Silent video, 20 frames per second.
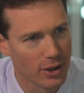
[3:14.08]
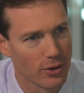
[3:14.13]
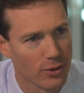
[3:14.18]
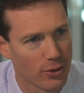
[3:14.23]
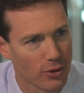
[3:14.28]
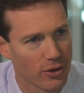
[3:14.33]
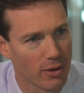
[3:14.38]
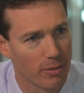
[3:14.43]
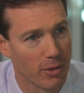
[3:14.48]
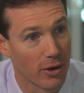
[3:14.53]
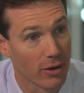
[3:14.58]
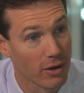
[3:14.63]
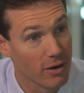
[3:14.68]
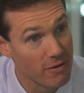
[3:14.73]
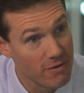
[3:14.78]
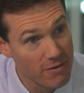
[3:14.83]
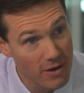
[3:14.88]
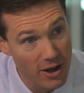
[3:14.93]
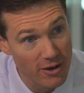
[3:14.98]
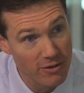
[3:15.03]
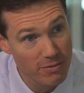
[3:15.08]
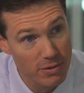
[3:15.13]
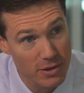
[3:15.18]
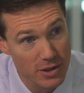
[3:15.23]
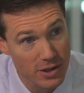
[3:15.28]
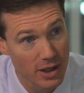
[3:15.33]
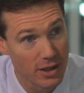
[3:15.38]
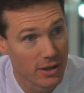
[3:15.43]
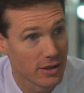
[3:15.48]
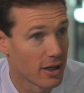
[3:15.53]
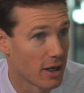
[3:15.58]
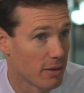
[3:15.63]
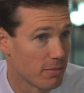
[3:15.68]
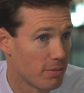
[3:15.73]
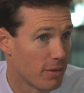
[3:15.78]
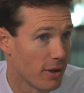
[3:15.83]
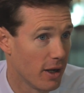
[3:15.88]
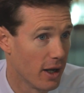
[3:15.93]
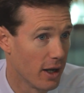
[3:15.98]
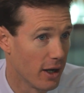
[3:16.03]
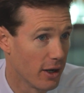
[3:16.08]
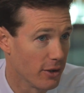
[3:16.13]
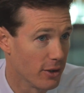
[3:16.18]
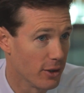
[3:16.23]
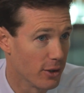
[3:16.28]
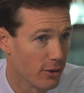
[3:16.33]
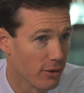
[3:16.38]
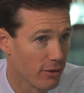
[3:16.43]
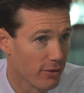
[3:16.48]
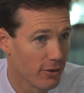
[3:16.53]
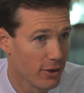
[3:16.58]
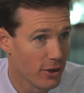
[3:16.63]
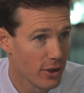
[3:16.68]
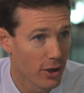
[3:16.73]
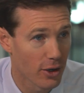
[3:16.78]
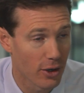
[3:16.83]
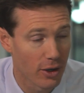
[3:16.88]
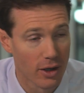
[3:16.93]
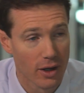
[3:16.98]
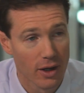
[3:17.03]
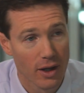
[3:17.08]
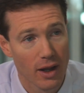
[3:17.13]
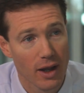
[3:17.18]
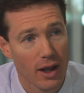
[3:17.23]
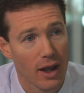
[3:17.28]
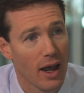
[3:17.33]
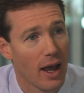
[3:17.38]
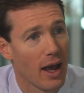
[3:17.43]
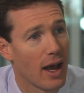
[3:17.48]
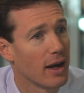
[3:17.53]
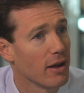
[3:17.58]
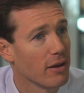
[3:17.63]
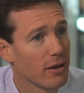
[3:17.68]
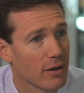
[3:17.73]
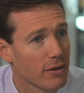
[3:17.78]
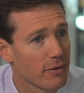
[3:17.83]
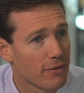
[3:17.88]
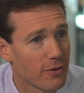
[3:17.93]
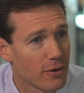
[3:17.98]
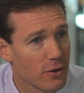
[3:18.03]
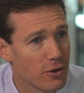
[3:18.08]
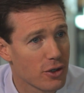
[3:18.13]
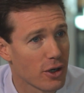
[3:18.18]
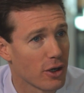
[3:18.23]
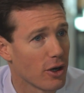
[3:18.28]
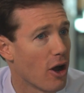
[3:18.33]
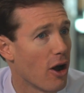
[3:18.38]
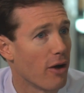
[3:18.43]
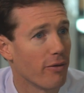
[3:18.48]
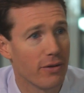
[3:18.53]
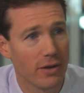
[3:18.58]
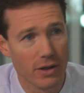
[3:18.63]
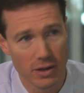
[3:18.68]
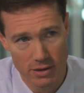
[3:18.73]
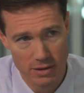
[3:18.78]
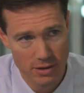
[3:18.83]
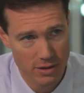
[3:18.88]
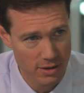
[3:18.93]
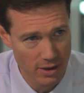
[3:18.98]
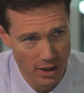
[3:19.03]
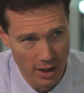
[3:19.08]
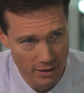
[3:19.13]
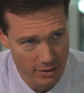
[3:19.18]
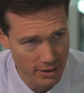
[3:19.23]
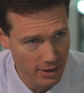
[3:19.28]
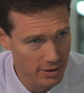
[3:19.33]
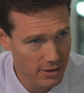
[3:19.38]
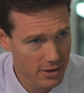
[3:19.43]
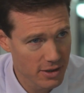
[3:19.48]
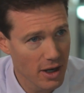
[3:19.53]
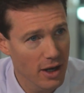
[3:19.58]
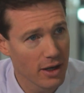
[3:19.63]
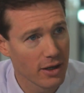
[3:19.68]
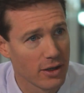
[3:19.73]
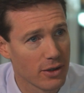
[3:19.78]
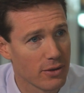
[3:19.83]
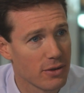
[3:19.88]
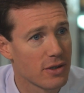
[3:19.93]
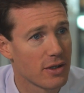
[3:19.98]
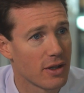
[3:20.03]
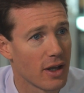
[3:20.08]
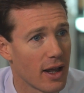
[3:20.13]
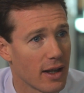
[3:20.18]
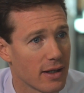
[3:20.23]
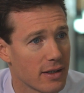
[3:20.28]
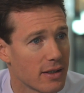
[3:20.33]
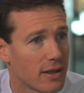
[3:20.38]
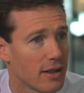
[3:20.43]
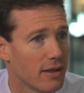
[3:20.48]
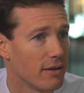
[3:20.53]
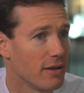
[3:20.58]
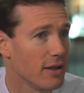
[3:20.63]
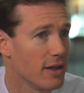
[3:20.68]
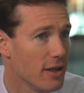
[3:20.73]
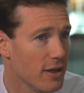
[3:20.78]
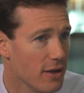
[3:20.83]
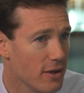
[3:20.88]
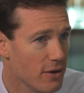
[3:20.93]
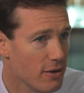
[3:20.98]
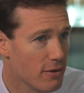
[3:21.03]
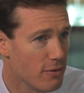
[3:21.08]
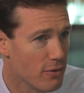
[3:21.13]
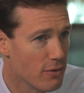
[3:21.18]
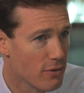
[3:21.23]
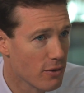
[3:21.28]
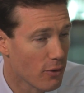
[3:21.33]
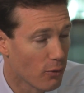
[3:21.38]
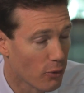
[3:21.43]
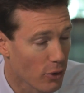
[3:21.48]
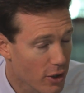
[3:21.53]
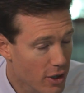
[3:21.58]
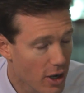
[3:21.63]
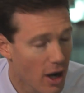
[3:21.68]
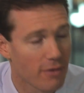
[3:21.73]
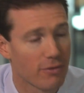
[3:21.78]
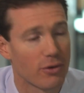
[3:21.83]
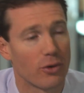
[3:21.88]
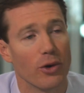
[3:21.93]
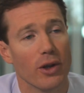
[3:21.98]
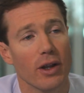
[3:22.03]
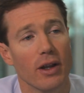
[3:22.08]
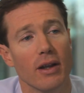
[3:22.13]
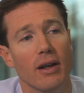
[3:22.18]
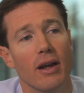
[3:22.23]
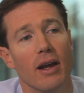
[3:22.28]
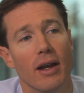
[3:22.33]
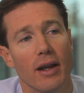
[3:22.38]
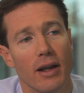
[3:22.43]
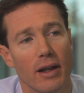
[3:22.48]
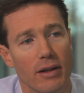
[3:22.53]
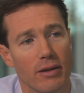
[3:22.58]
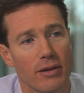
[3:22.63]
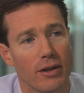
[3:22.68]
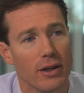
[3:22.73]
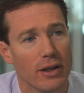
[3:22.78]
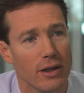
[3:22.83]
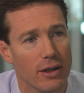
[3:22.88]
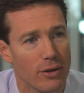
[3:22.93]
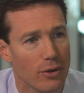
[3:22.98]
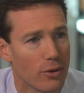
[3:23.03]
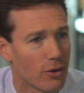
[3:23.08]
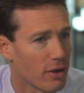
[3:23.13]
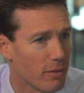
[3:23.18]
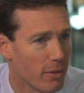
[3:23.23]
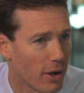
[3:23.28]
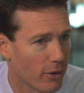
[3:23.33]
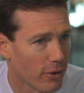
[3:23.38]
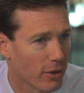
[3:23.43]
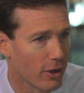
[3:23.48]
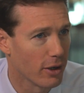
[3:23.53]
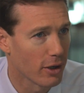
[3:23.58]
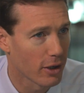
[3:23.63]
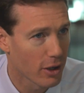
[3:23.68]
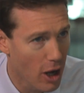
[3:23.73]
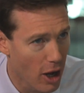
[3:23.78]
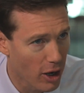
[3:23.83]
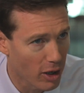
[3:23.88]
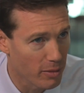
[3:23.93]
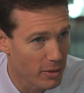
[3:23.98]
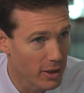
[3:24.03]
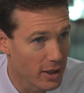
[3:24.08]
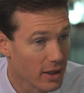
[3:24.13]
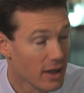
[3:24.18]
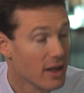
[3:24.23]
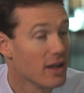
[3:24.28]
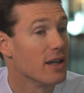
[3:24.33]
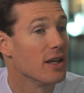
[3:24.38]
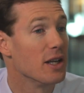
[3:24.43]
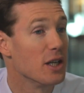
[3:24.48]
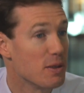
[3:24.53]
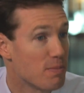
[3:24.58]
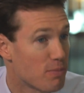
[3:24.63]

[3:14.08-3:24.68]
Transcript: in North America 5% up year over year. And I think the first and obvious thing to say here is that the recovery in the North American economy is